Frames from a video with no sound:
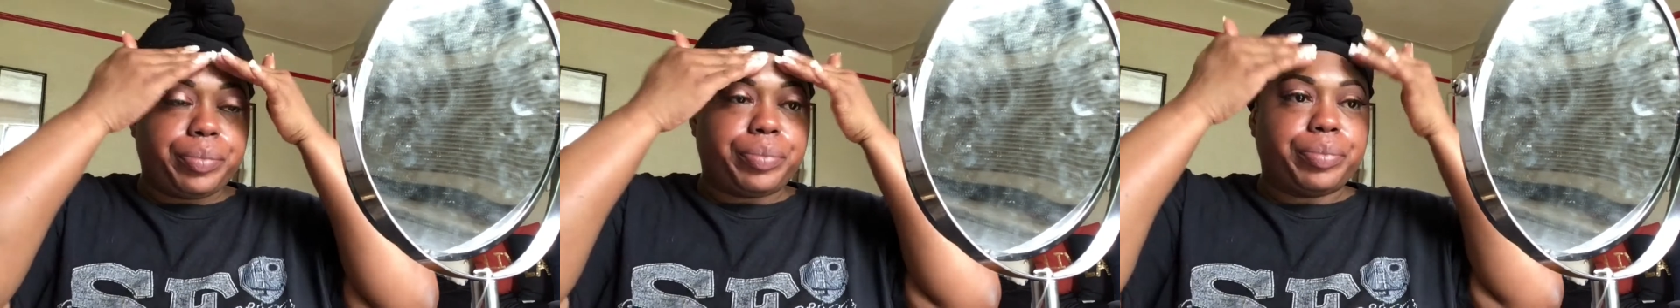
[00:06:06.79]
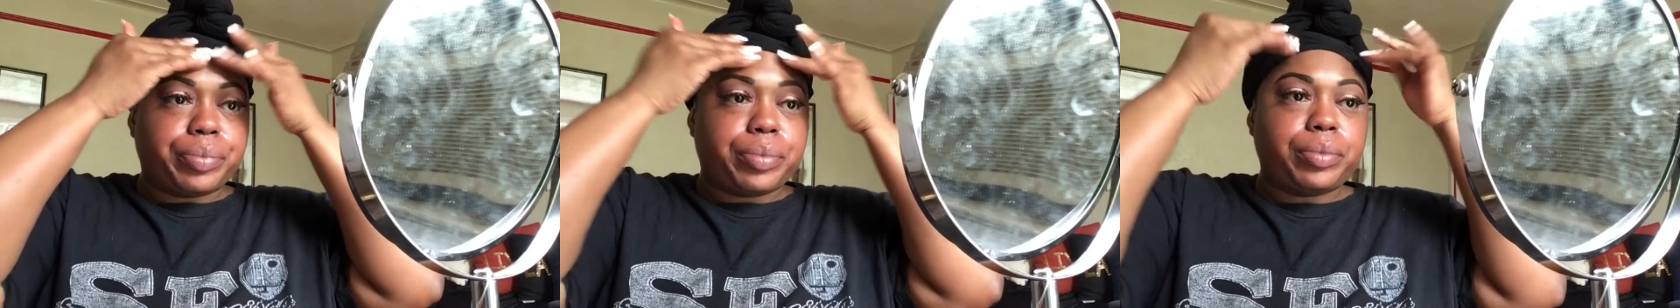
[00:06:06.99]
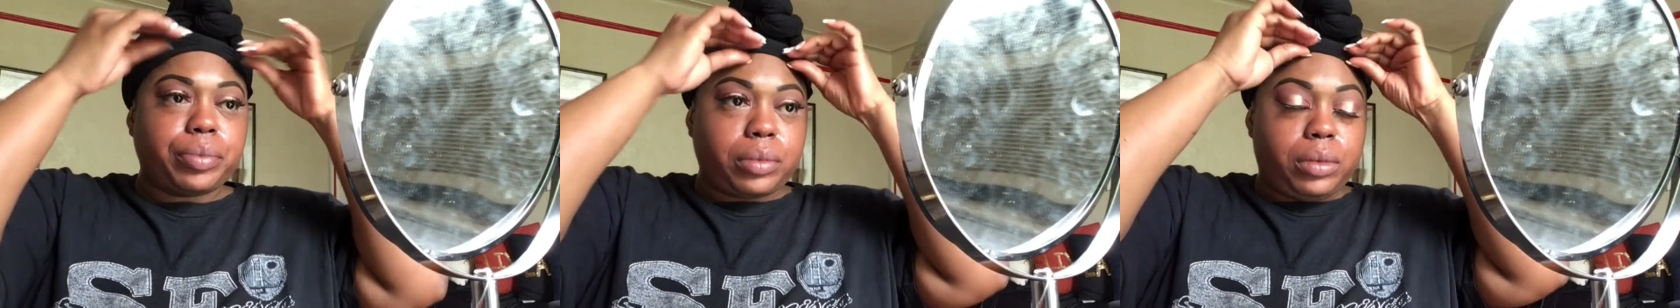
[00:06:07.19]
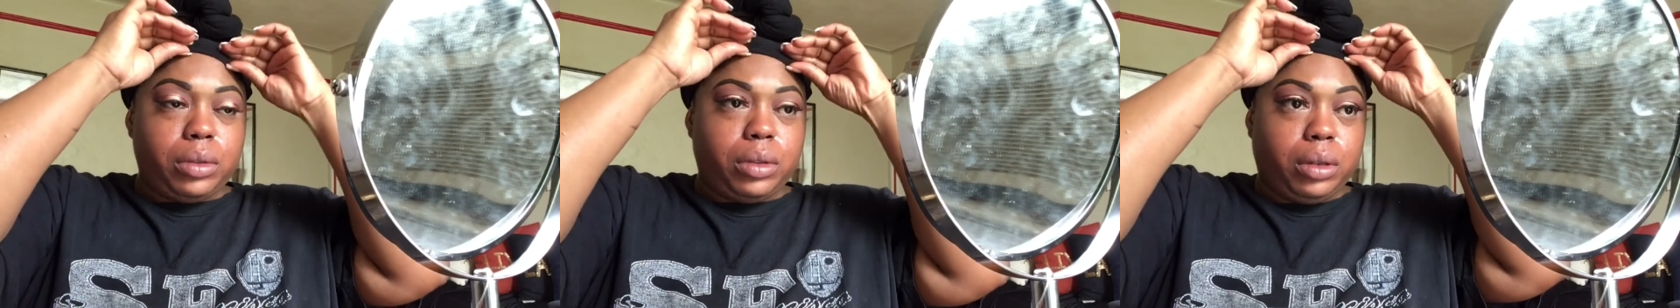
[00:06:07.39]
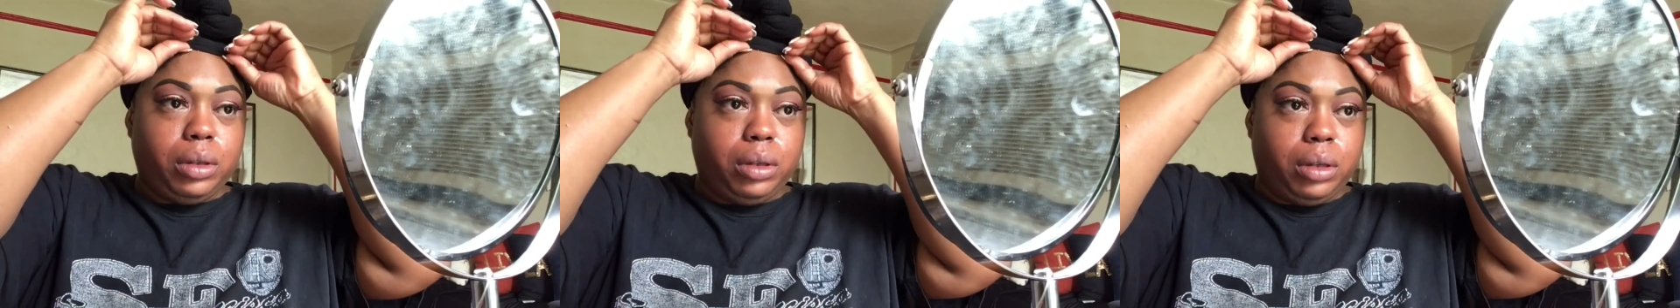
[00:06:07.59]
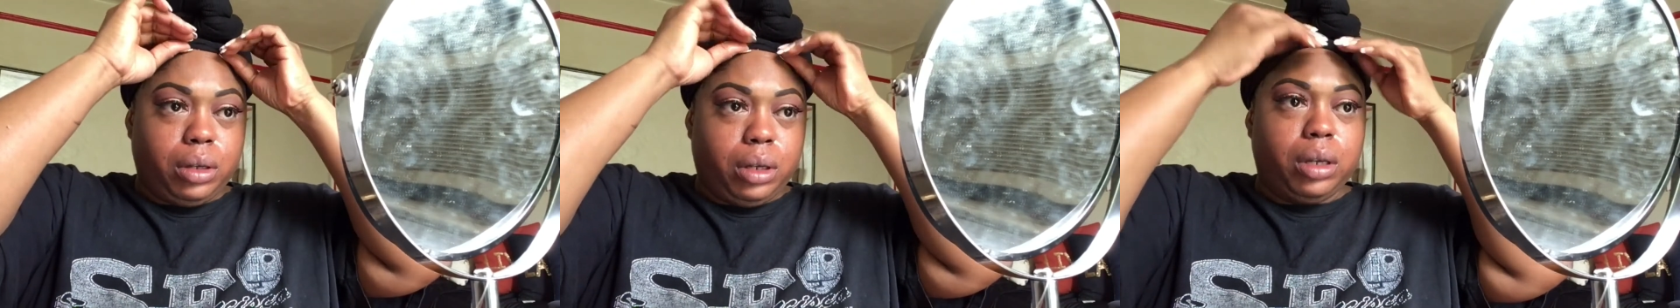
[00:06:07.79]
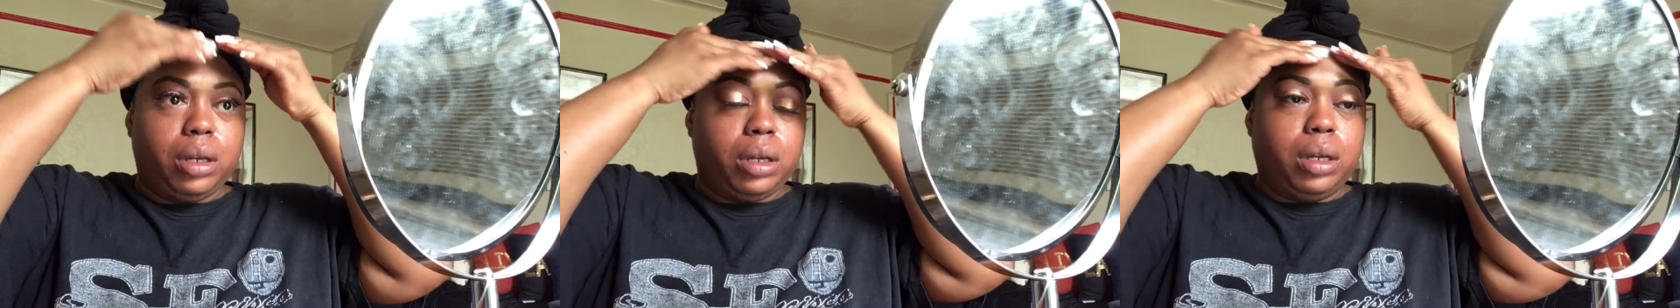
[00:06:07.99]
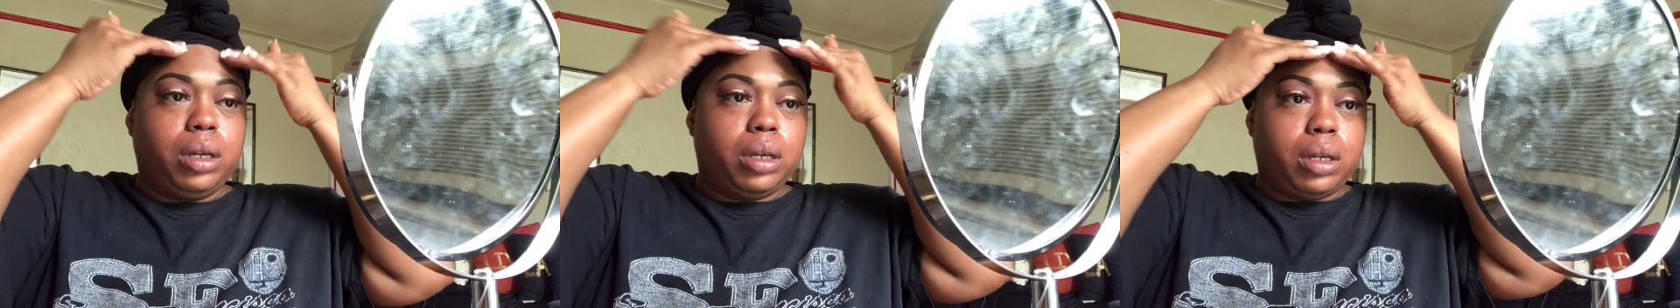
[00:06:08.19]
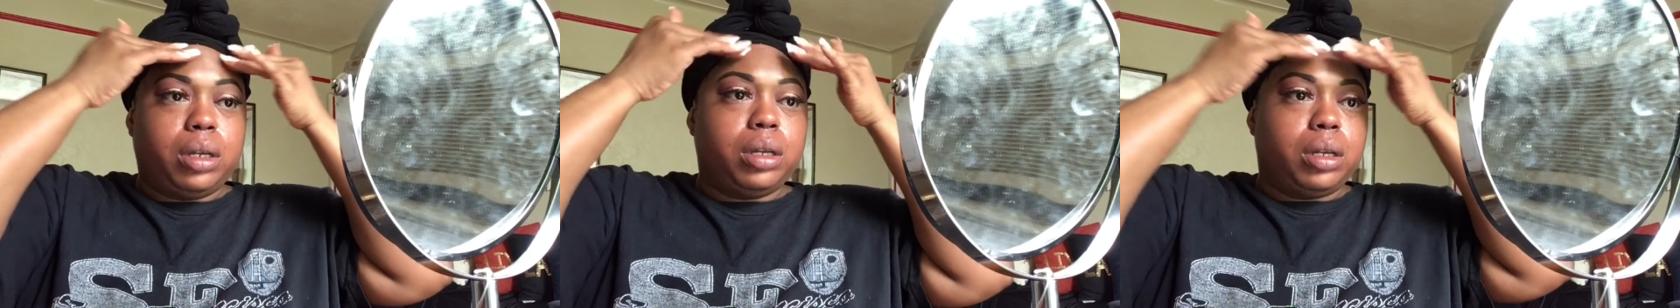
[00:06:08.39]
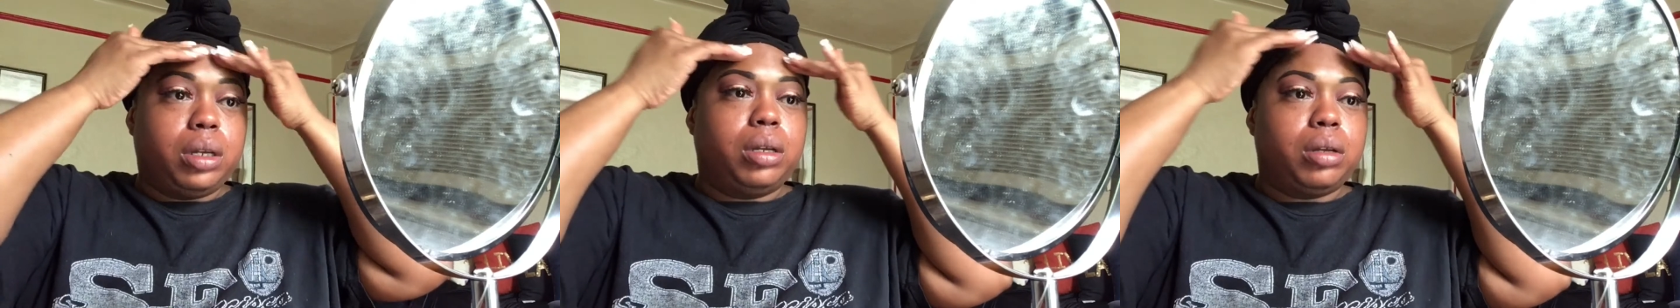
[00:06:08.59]
moisturize my face even
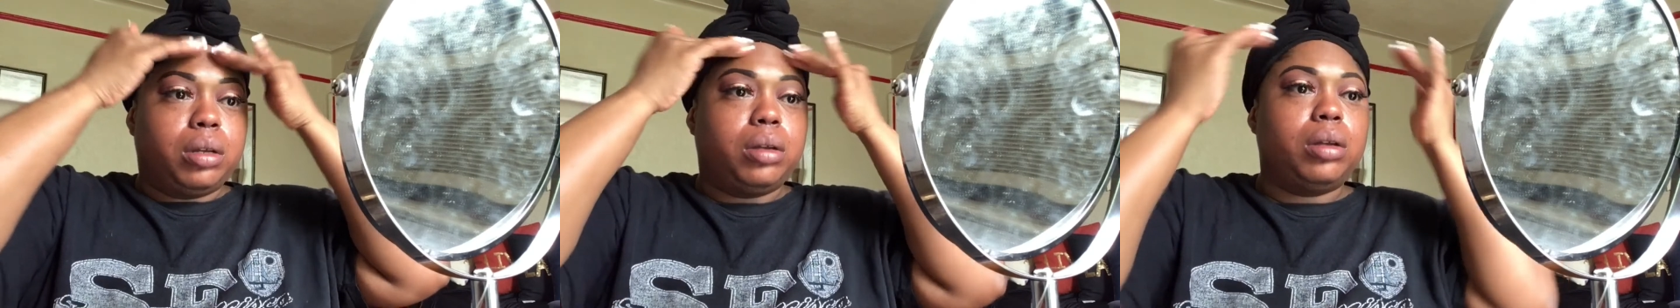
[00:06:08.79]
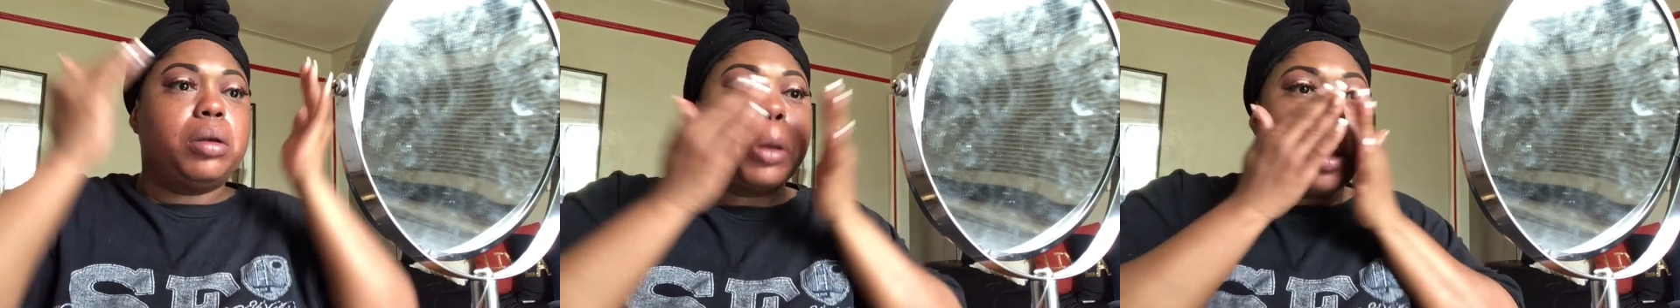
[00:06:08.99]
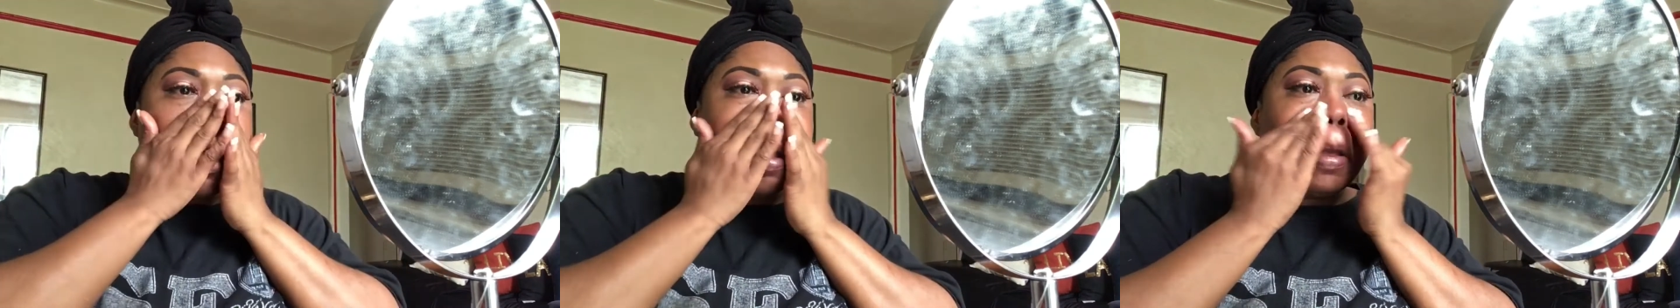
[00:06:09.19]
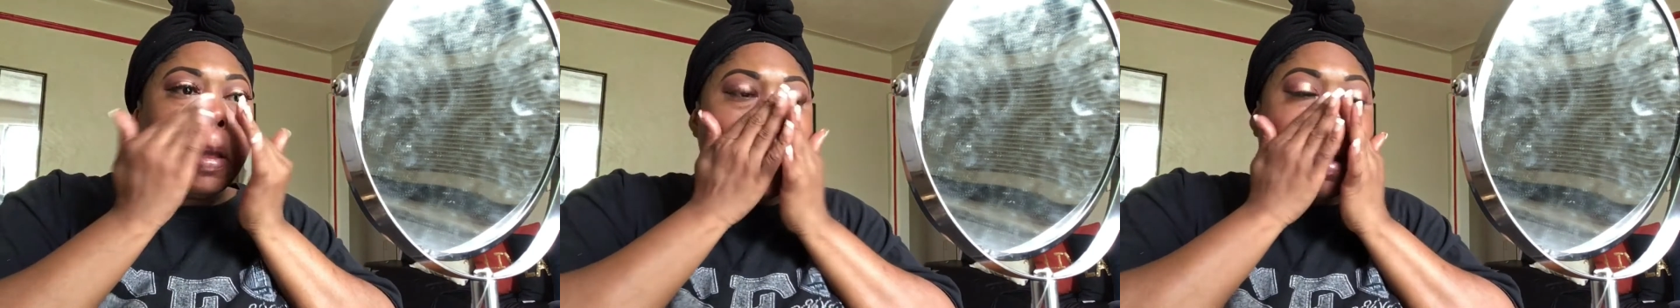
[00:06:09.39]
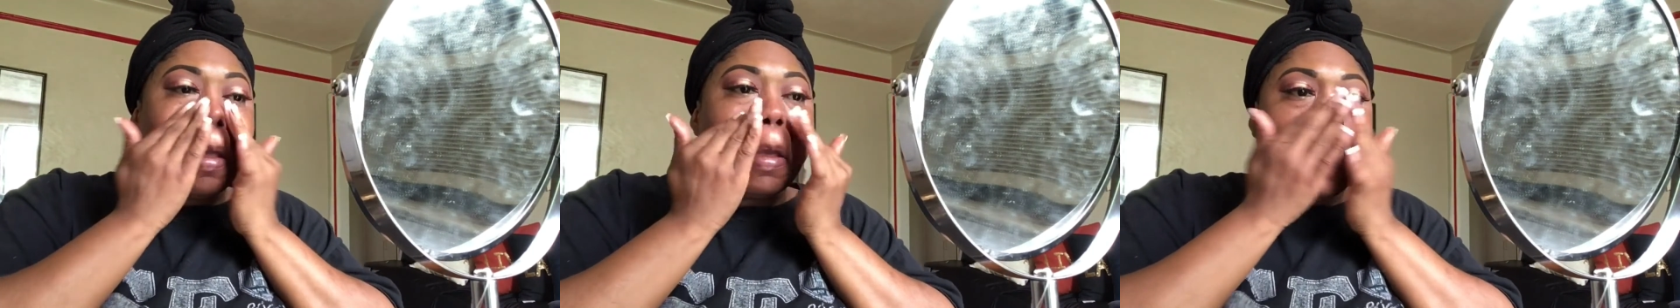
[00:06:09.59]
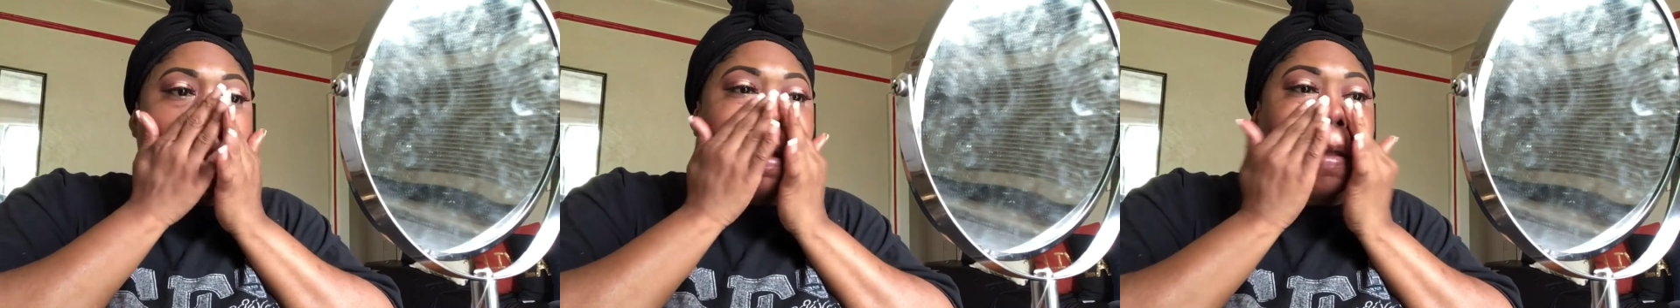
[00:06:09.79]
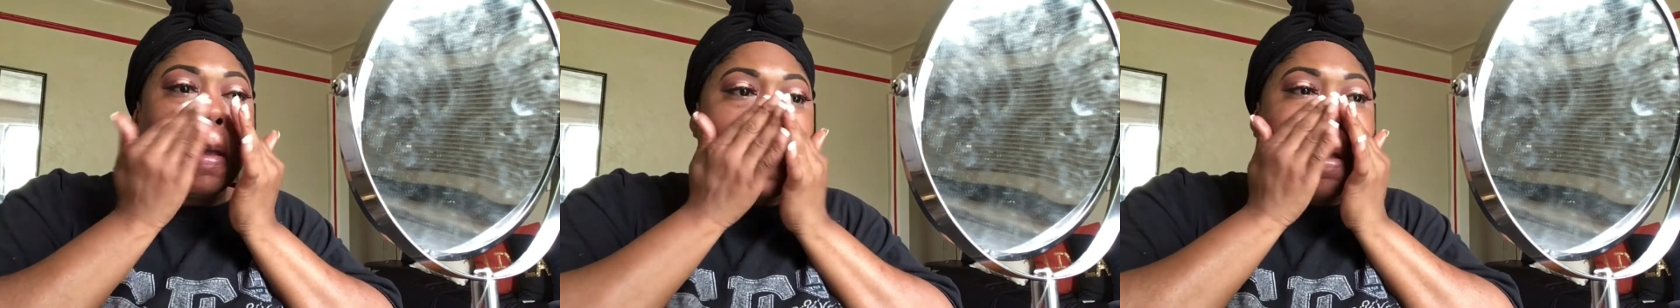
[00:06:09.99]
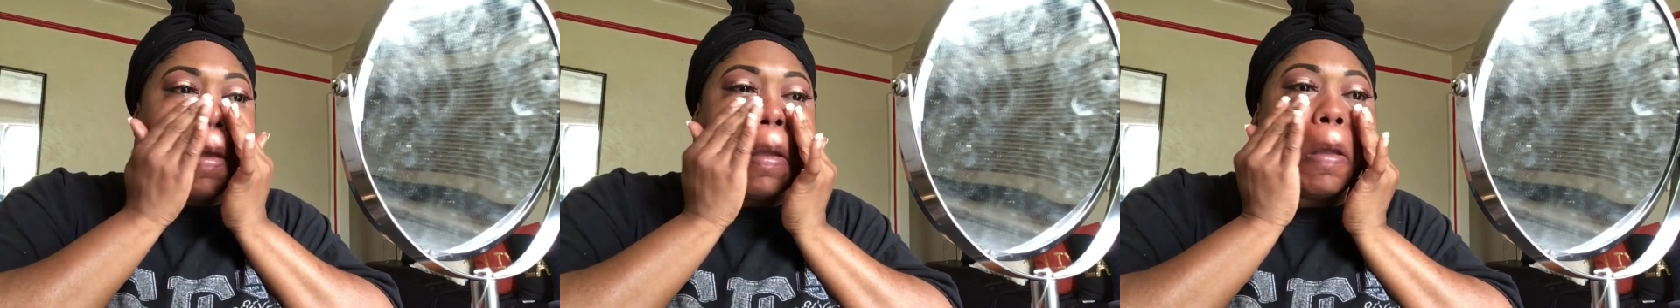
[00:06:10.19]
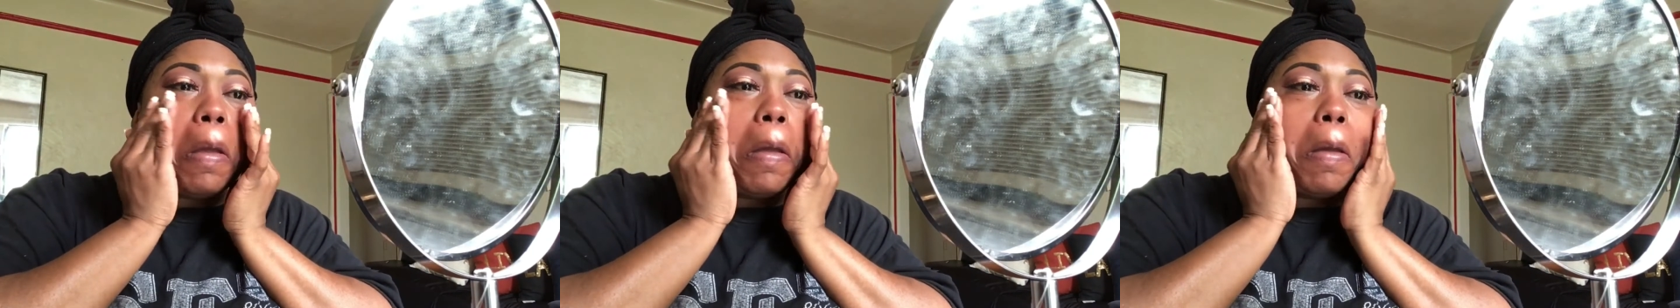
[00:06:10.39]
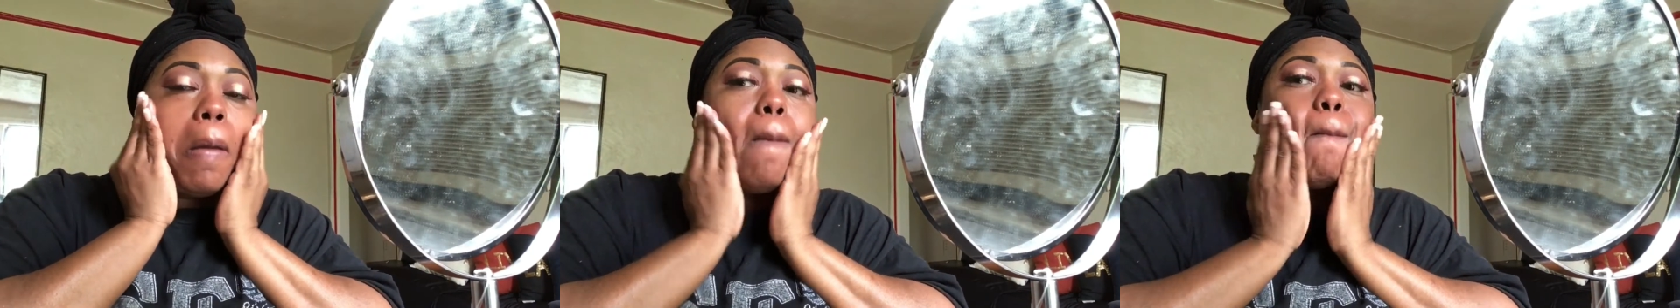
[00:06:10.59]
more because I have very dry skin, ladies.